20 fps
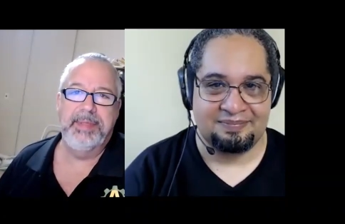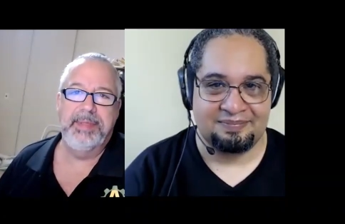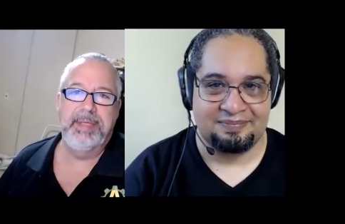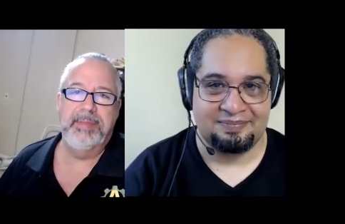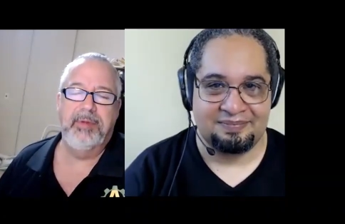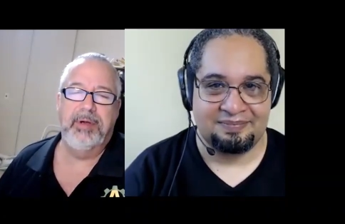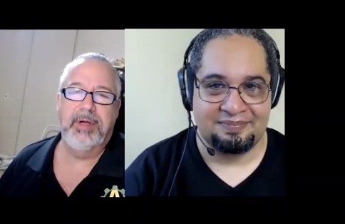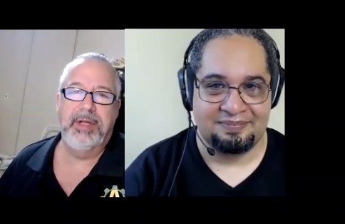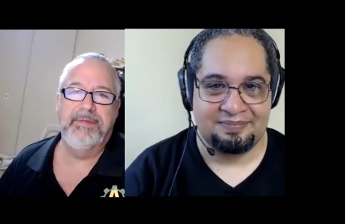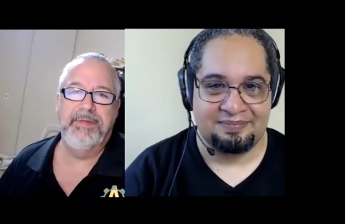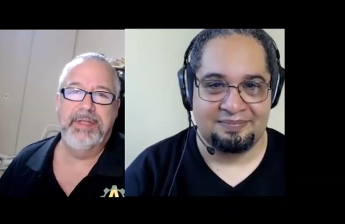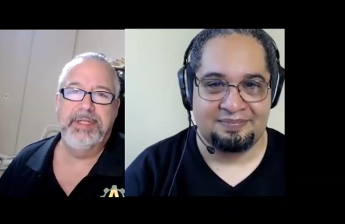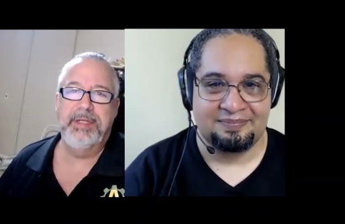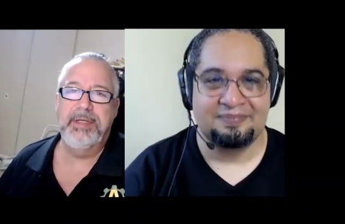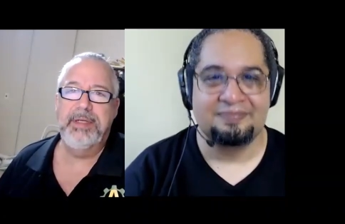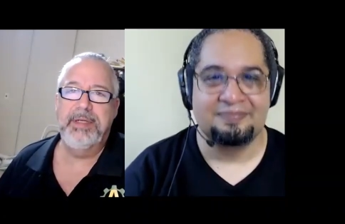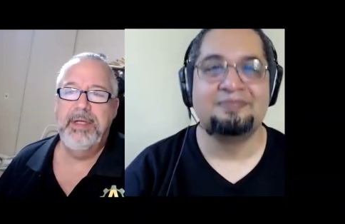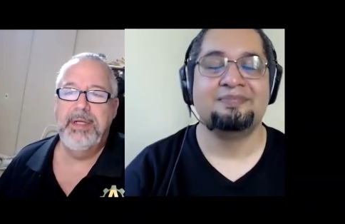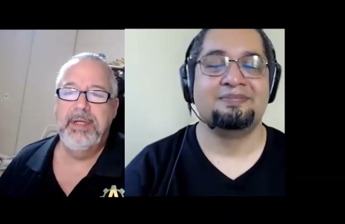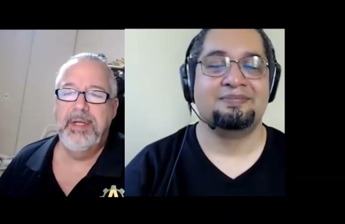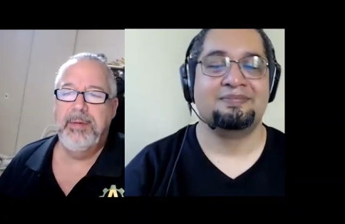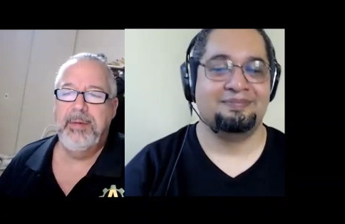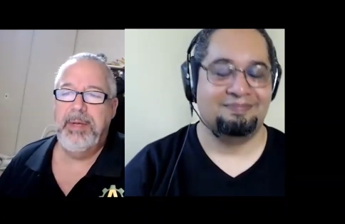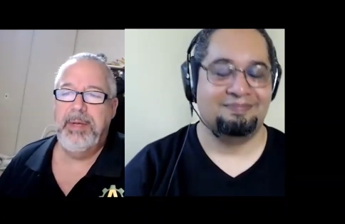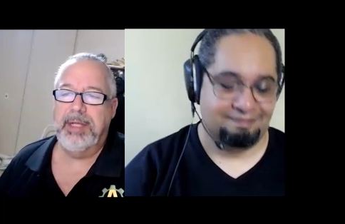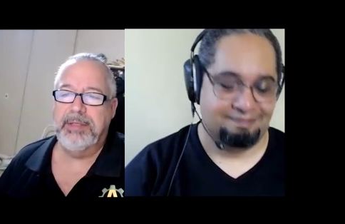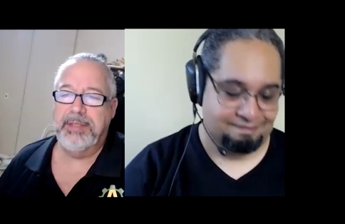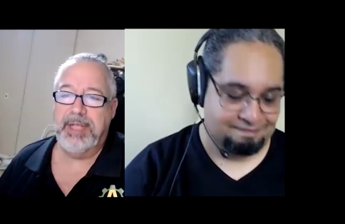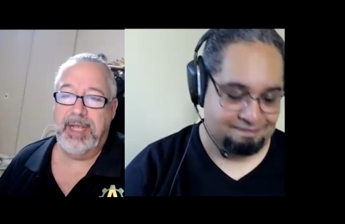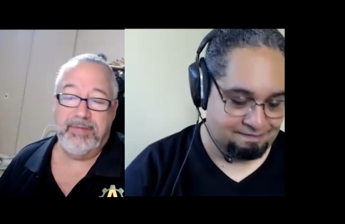Speaker 1: be more efficient.
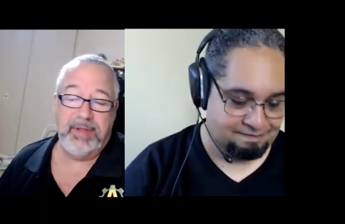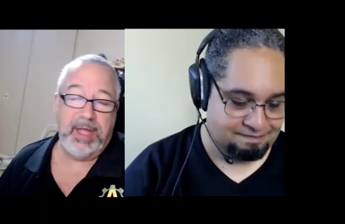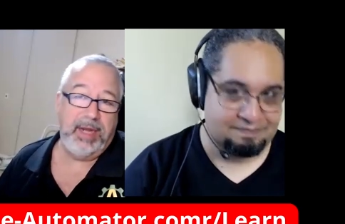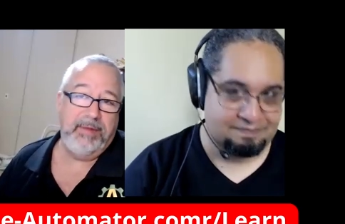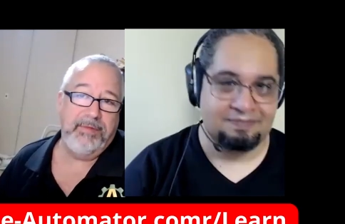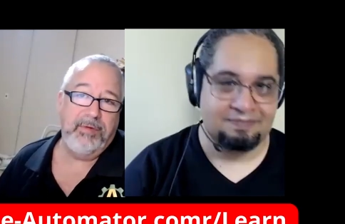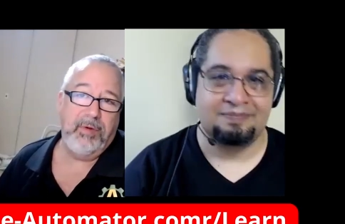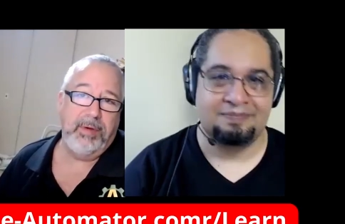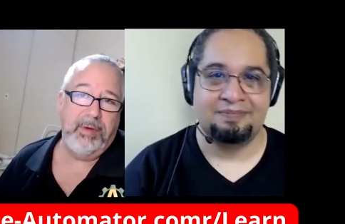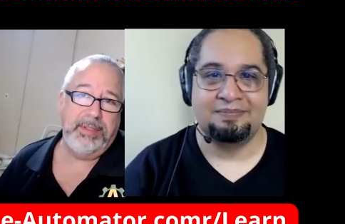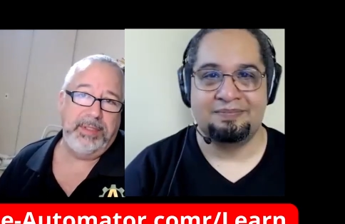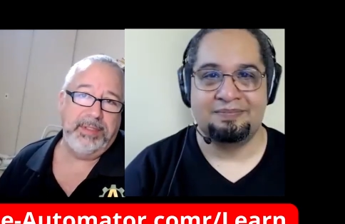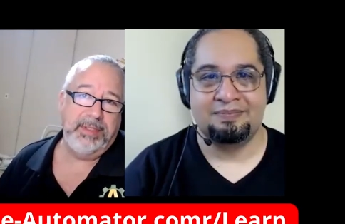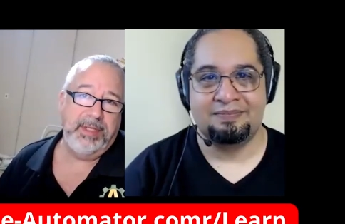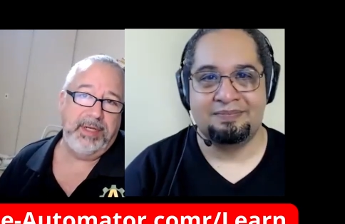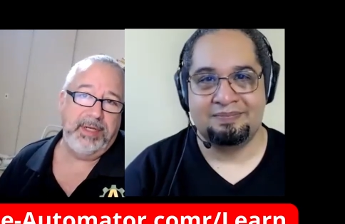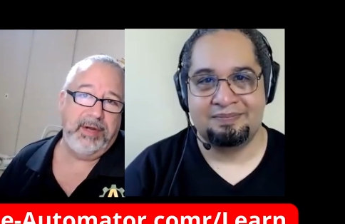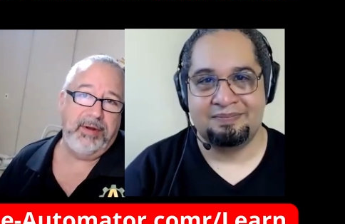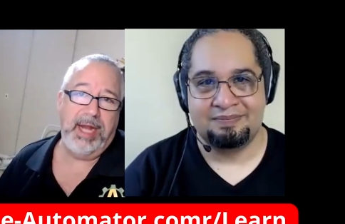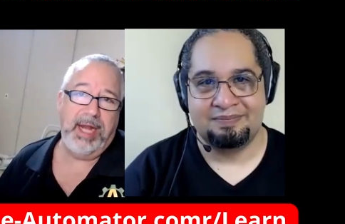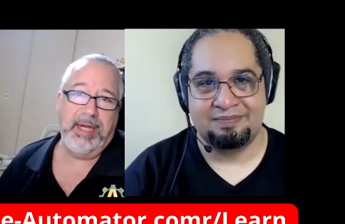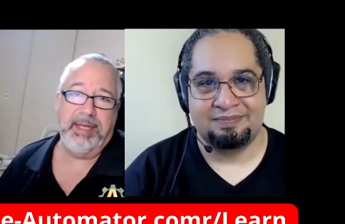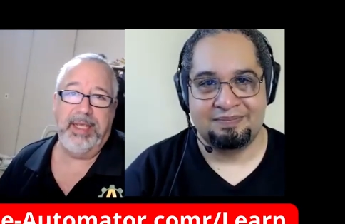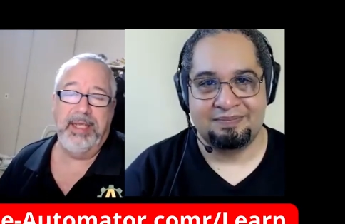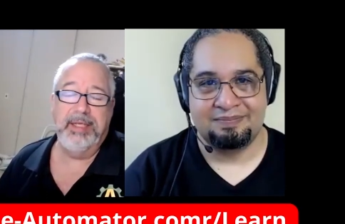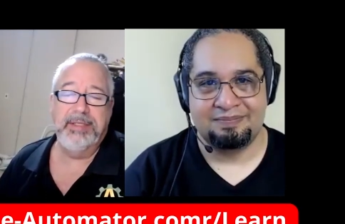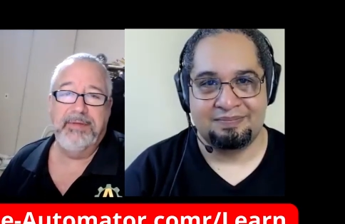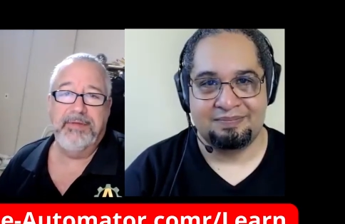We also have a lot of courses on AutoHotkey.